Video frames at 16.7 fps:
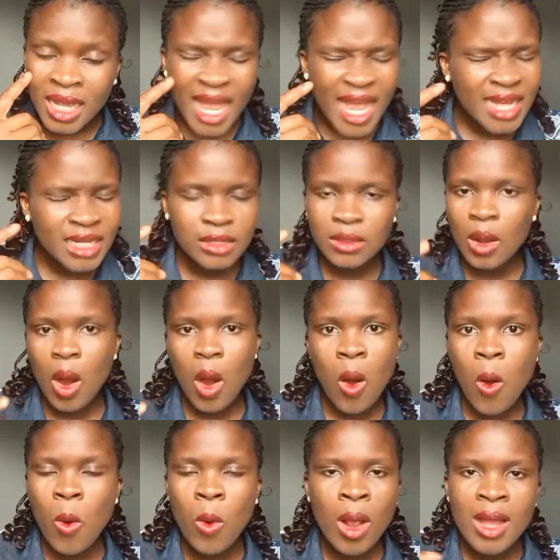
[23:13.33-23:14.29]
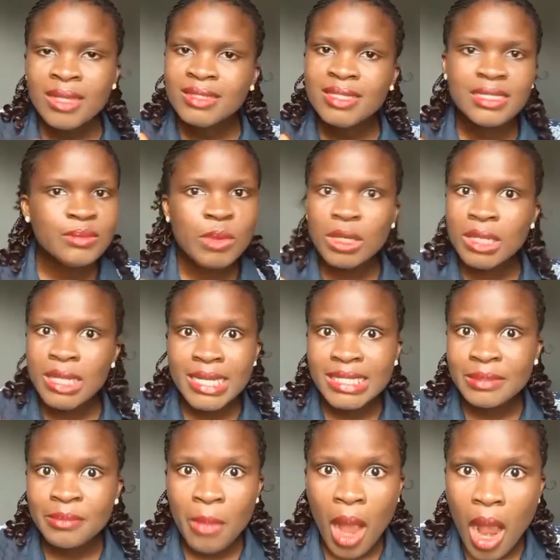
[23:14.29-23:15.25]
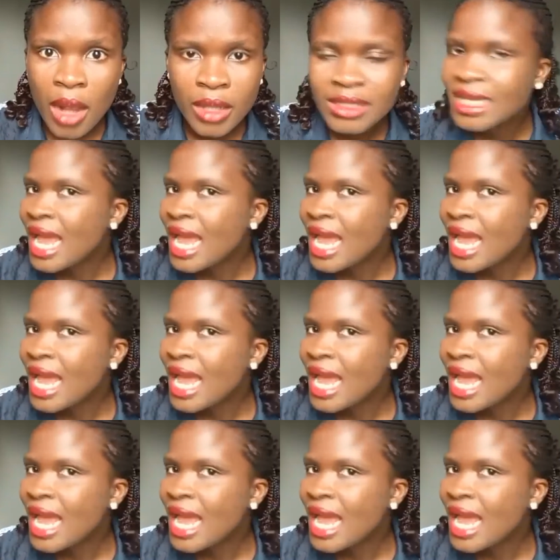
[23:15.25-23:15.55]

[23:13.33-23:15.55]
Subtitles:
No, this money is much,